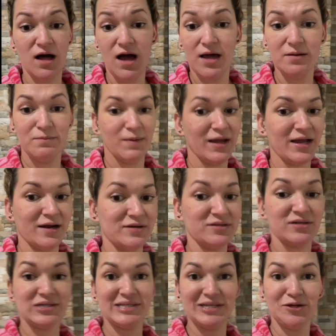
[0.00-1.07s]
on. My ears
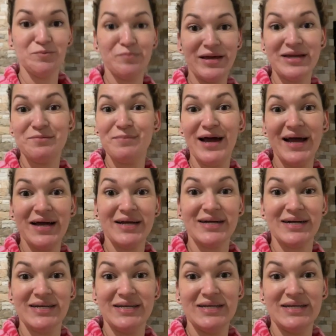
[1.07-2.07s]
are still pinned back.